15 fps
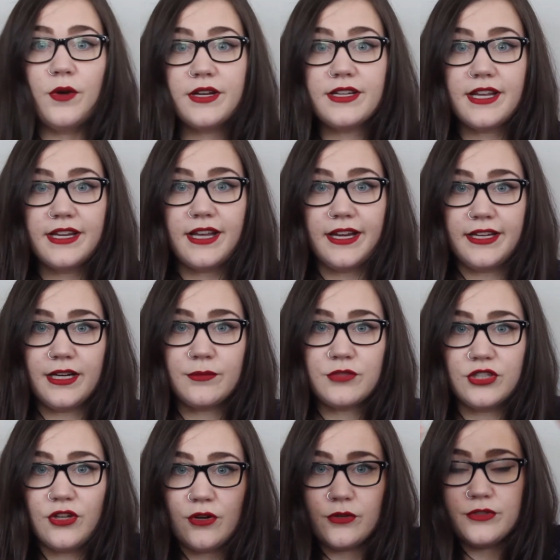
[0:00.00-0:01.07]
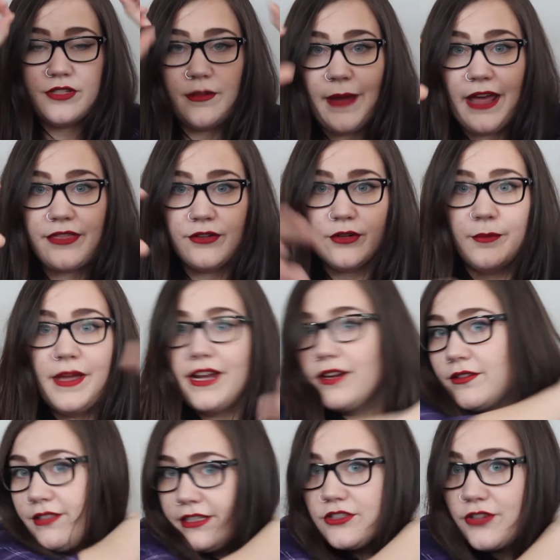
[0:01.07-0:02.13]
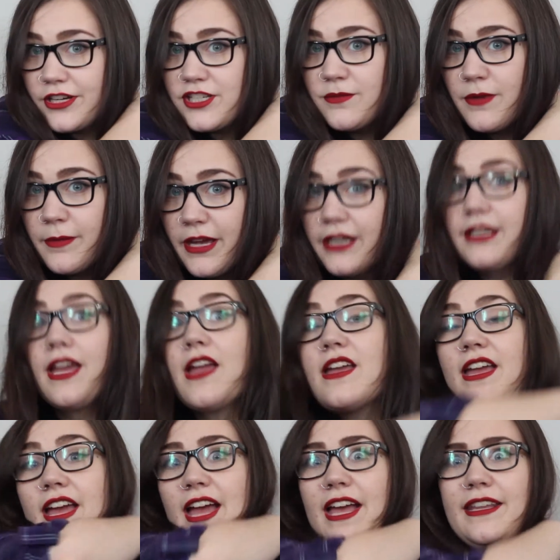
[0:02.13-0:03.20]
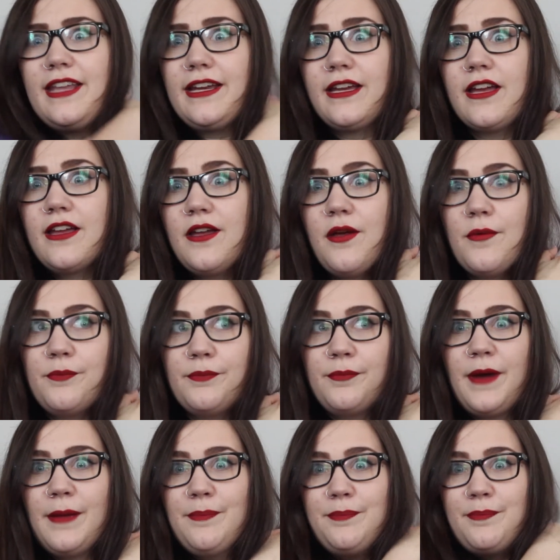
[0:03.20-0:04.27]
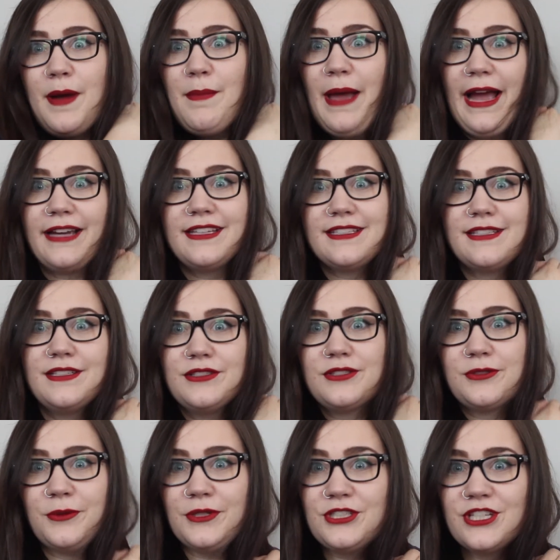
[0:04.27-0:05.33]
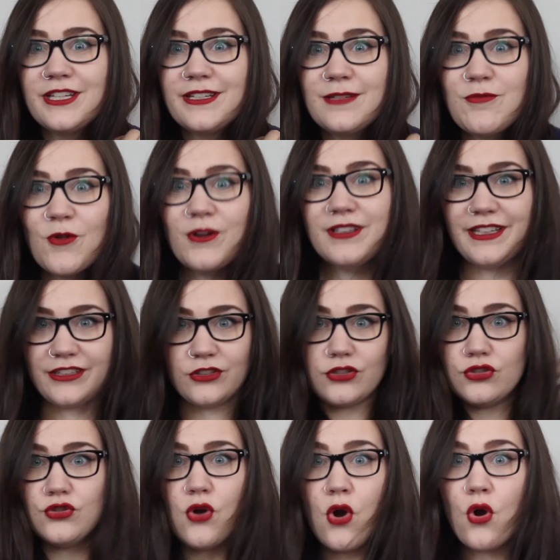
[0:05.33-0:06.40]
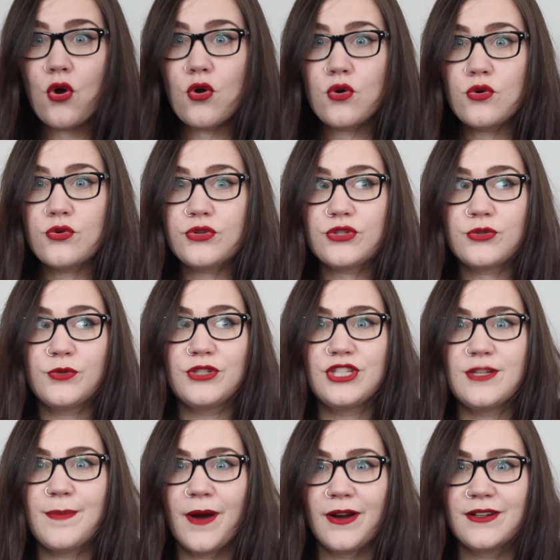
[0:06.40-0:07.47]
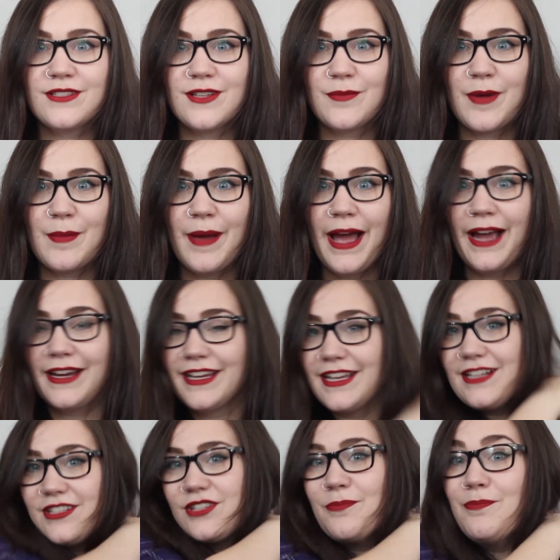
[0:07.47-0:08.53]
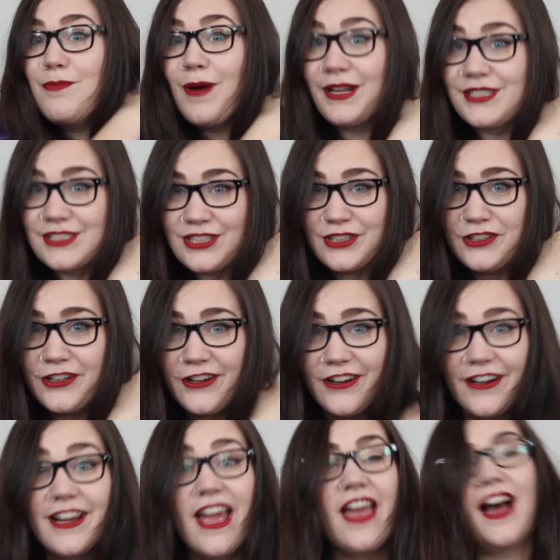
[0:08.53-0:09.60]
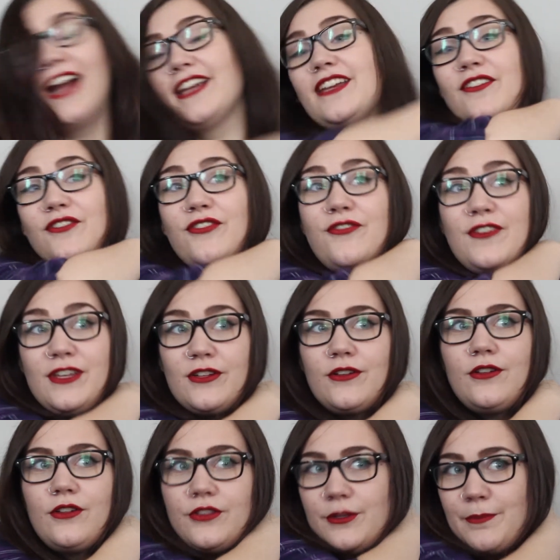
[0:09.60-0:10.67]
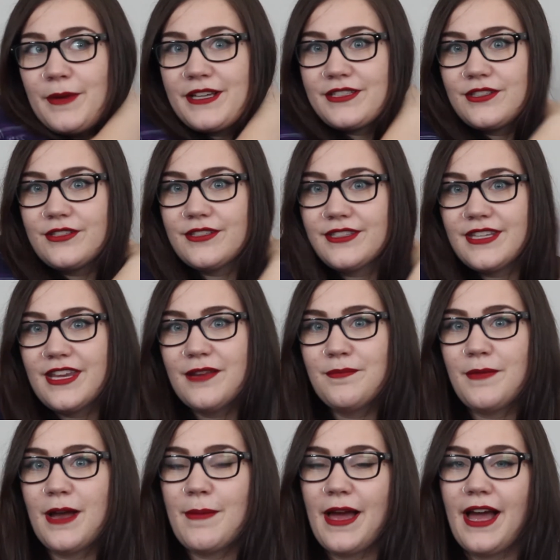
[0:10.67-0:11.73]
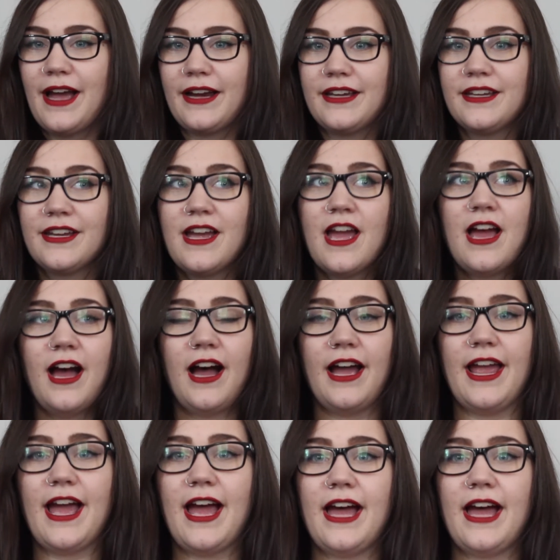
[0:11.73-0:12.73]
one night I got up to go to the bathroom and I was like scratching my back, and like my back isn't squishy anymore. Like there's no squishy parts on my back. It's muscular. I can feel the muscles in my back. I